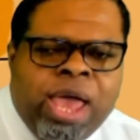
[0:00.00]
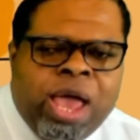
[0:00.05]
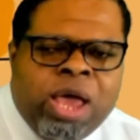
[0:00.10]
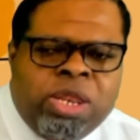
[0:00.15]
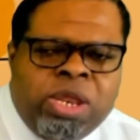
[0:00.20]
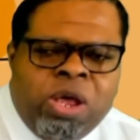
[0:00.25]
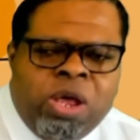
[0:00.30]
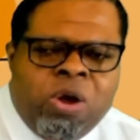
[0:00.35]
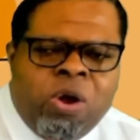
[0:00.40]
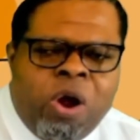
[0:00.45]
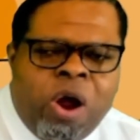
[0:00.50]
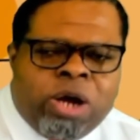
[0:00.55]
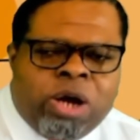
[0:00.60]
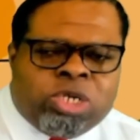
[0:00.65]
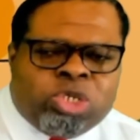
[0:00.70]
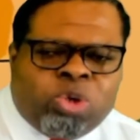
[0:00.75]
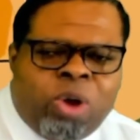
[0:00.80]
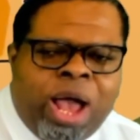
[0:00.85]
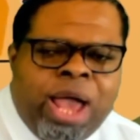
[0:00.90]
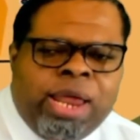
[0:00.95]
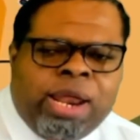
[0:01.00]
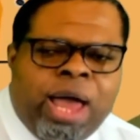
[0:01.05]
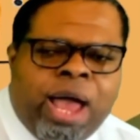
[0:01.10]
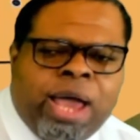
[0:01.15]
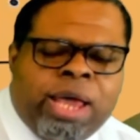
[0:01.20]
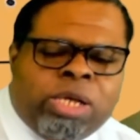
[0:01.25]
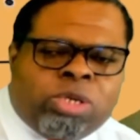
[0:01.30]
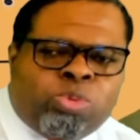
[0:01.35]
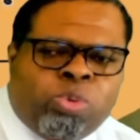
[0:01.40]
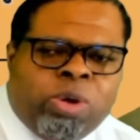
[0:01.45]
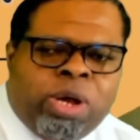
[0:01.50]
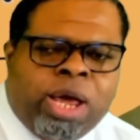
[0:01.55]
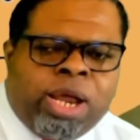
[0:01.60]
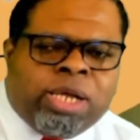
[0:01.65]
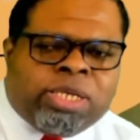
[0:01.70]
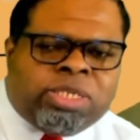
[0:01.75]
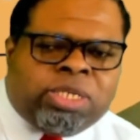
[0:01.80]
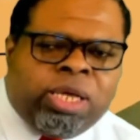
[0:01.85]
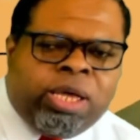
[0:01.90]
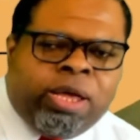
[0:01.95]
And near our dry line is we're going
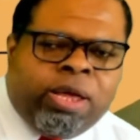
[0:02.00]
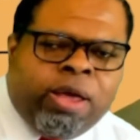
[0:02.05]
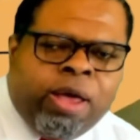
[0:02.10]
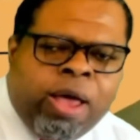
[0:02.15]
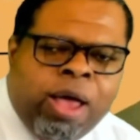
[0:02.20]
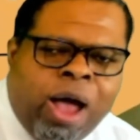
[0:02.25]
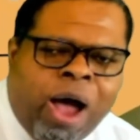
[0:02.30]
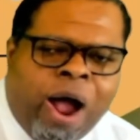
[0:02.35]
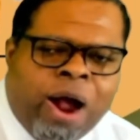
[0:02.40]
to see